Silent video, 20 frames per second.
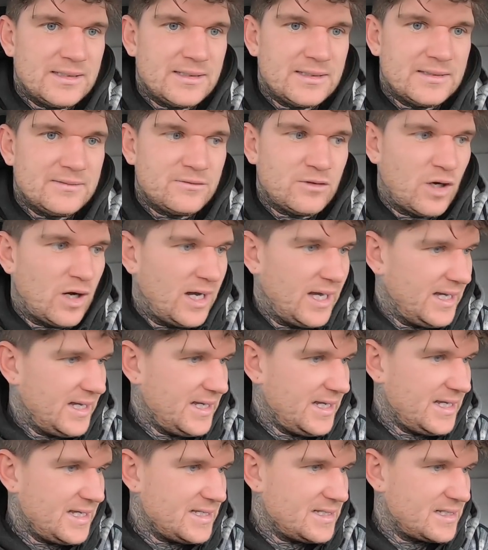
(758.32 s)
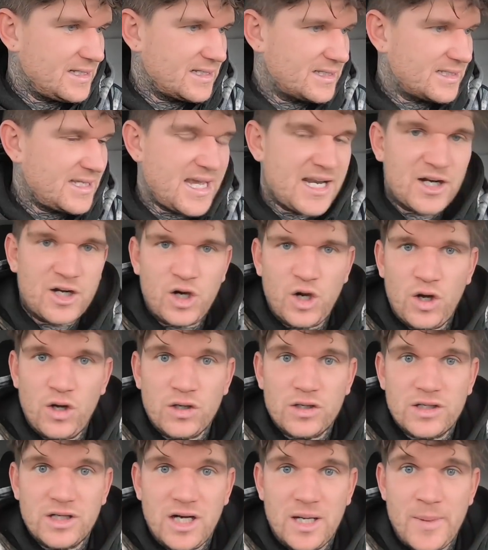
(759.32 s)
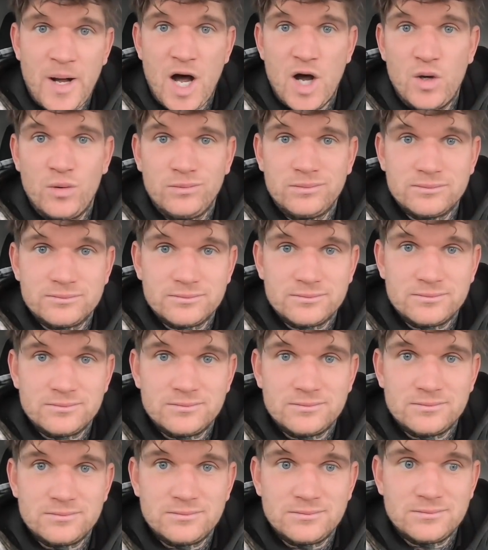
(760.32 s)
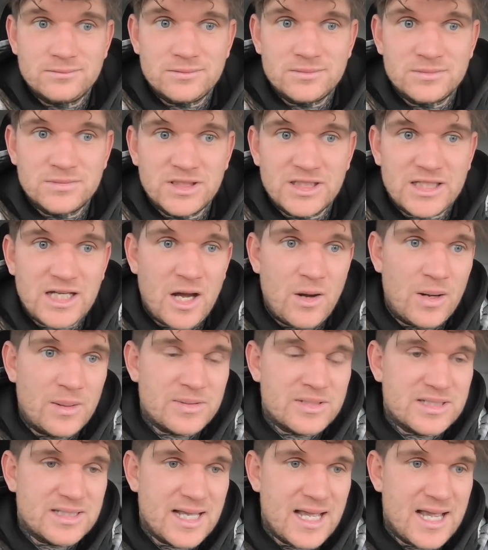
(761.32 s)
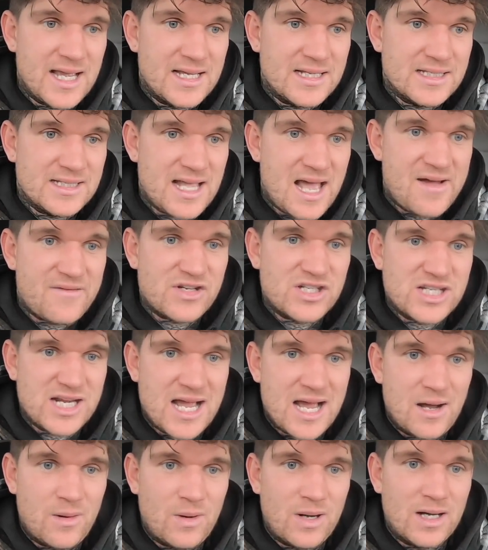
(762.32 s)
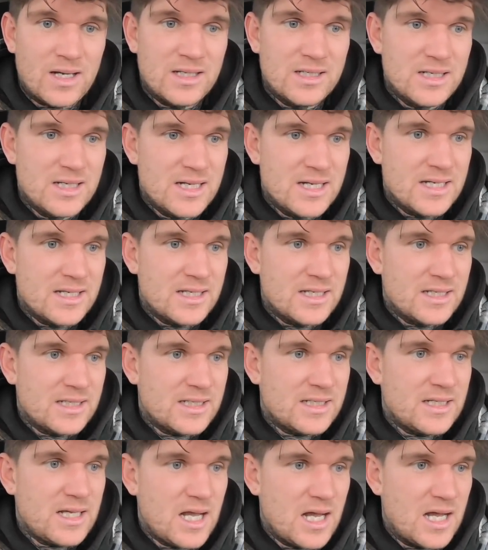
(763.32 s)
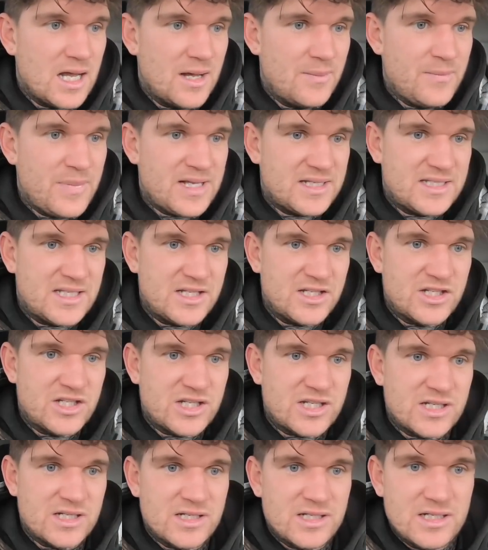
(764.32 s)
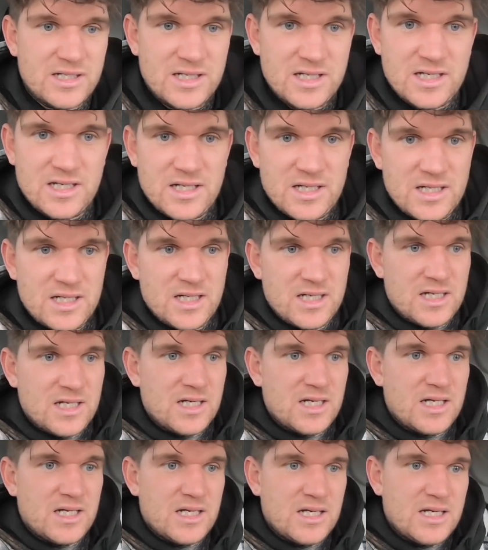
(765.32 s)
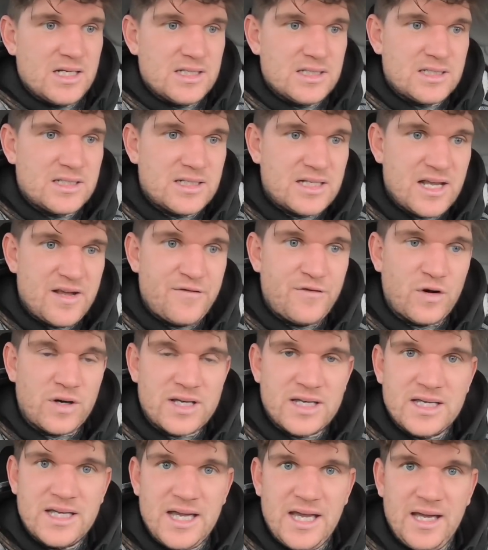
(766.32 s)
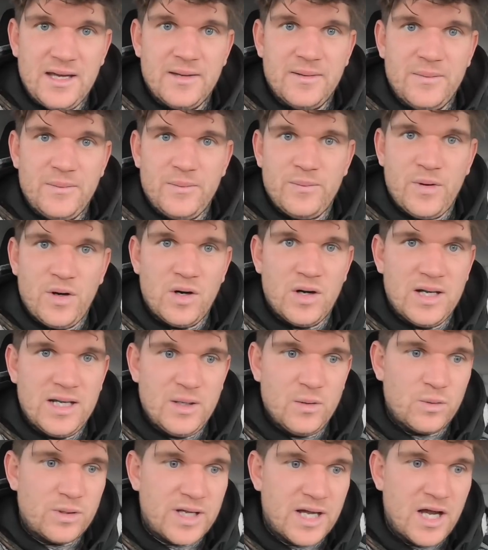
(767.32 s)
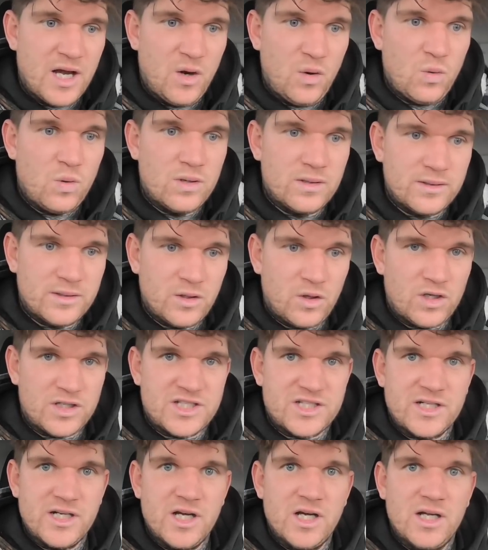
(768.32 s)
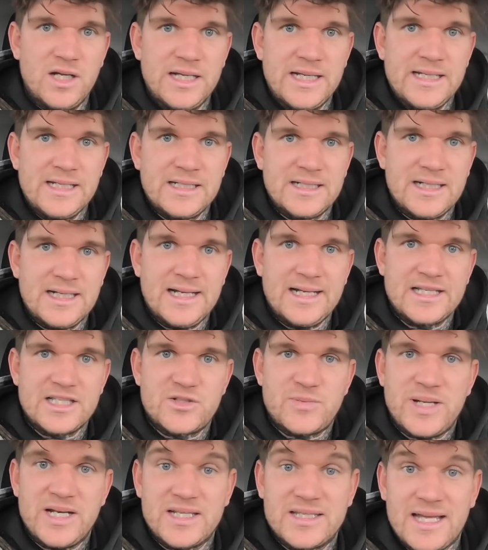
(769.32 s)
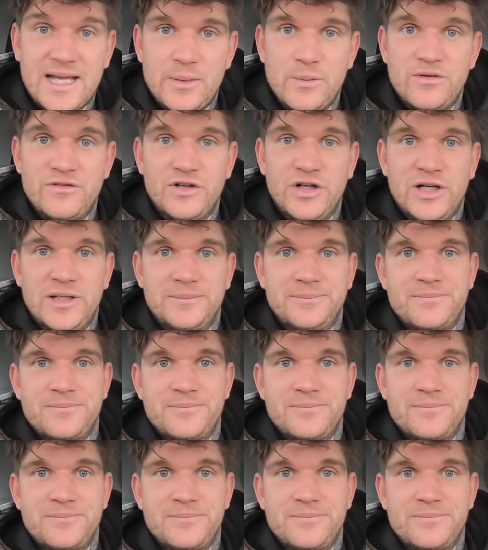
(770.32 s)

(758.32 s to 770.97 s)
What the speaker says: right, it is 10 o'clock. I'm home. I'm going to go upstairs, have a shower, message to see if I can get my little girl nice and early and spend the day with her.